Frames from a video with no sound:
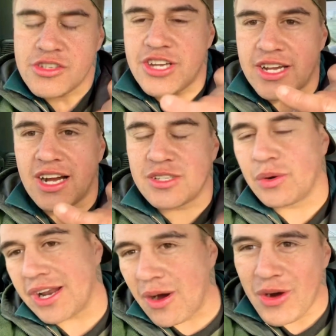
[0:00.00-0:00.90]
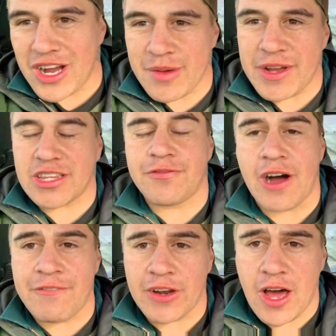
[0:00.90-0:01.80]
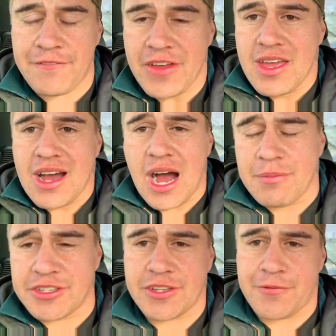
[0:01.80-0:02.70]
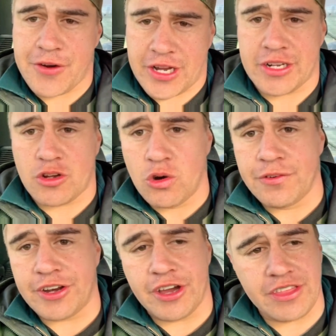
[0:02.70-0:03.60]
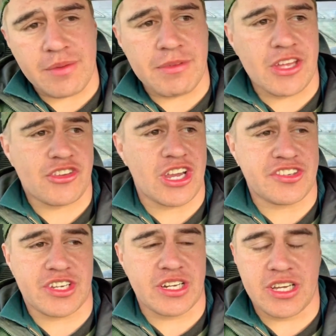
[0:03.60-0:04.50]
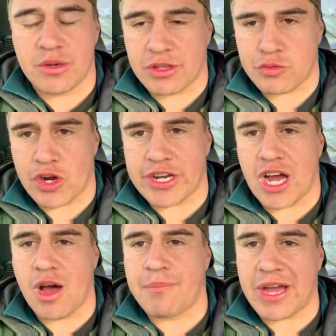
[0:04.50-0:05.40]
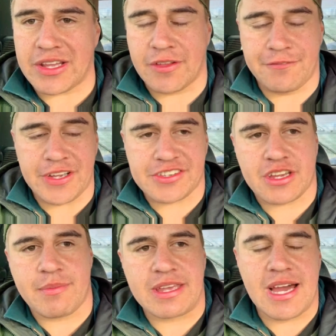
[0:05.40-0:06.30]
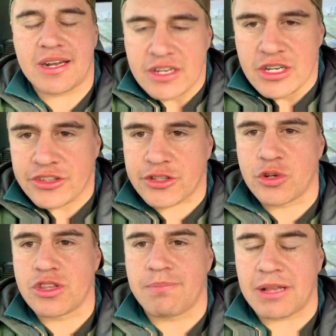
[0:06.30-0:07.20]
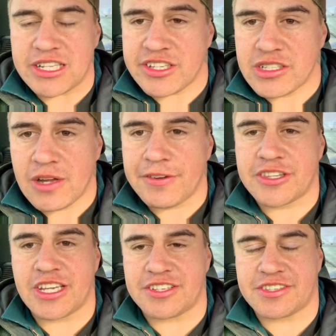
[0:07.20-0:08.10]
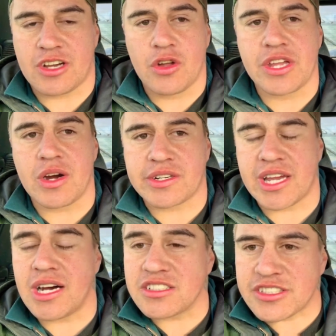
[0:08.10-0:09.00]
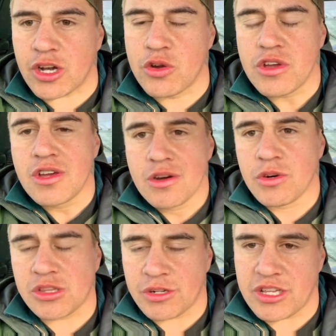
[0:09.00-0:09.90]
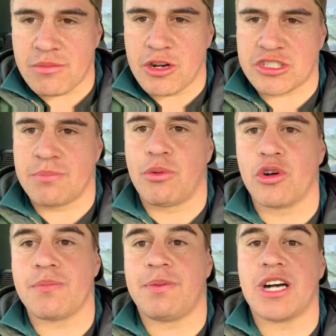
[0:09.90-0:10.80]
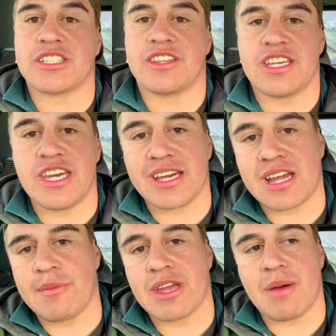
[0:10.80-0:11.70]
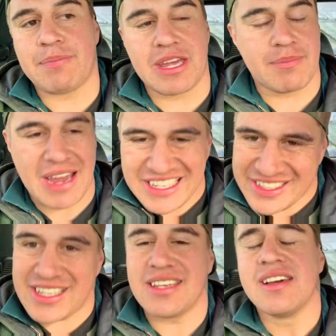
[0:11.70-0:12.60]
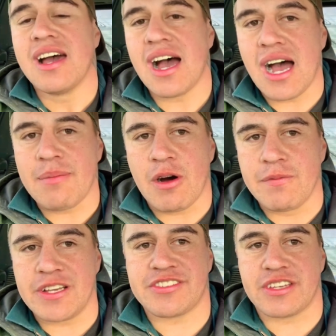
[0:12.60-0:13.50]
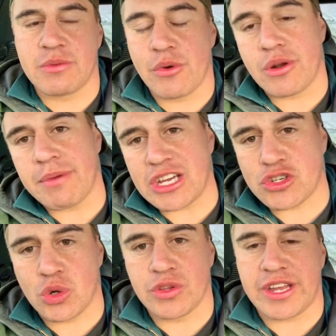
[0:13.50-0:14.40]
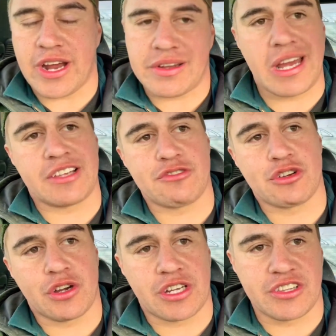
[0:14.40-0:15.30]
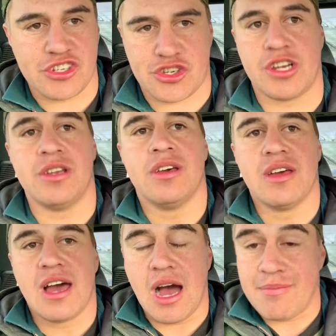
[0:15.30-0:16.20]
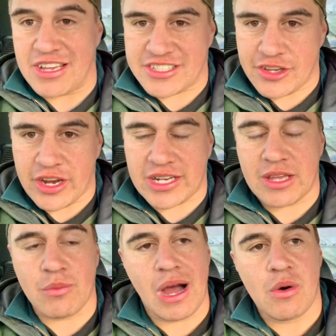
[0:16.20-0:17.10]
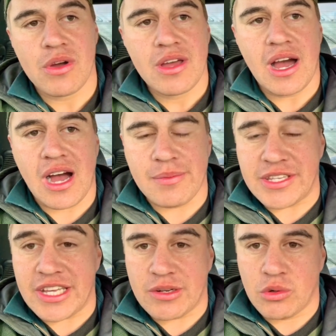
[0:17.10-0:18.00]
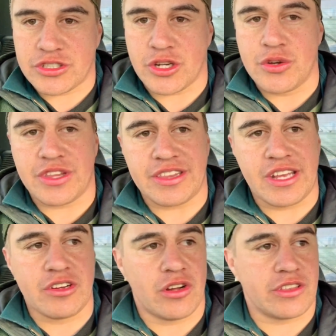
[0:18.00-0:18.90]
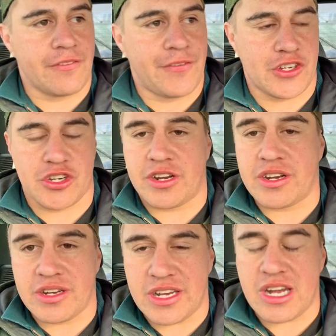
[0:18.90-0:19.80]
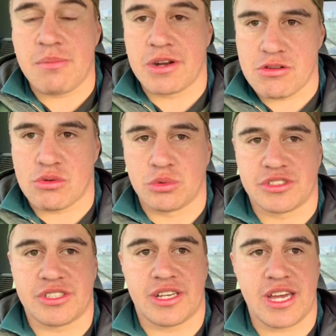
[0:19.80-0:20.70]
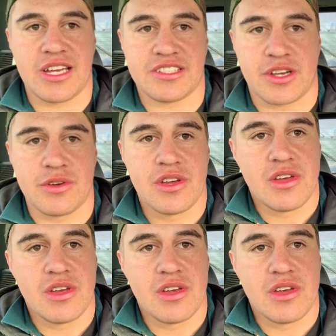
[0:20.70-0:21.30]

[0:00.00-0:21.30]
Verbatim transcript: Hey guys, what up? Welcome back to Farm for Life. Um, this is a freaking cool video that me and Chase are going to hit you with right now about the vets coming out to do the bloods and liver tests on our cows. So with one of the most important parts of the year coming up being mating, um, obviously we want to make sure that our cows are in good condition, um, they're cycling well, um, and that also that they're not deficient in any minerals. Okay, so,